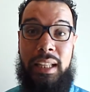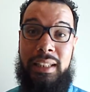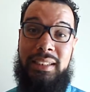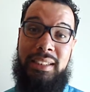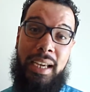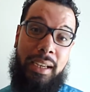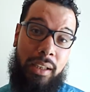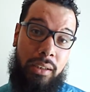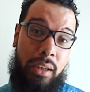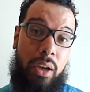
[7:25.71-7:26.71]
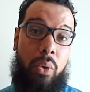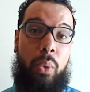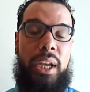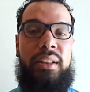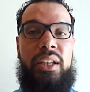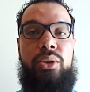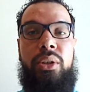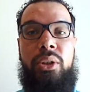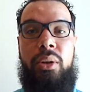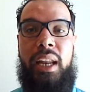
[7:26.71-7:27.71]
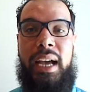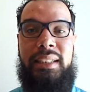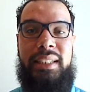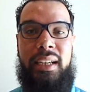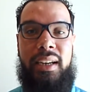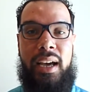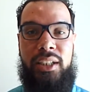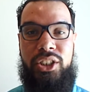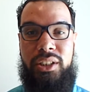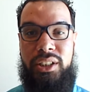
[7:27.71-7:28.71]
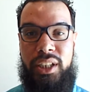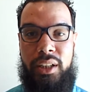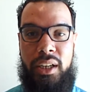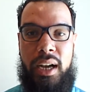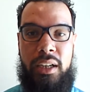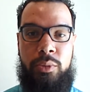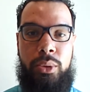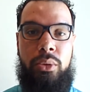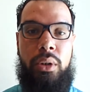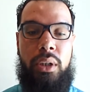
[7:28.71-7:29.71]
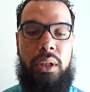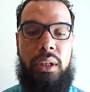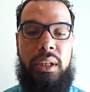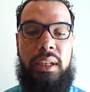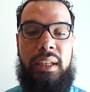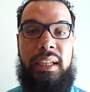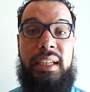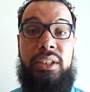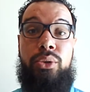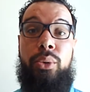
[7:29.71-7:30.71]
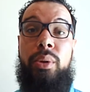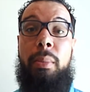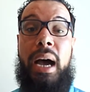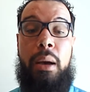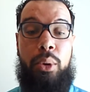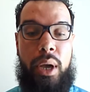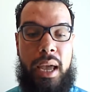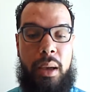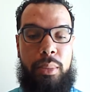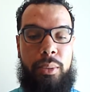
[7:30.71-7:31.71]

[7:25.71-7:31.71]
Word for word: The second way that you can utilize technology to share the gospel is through the Bible app.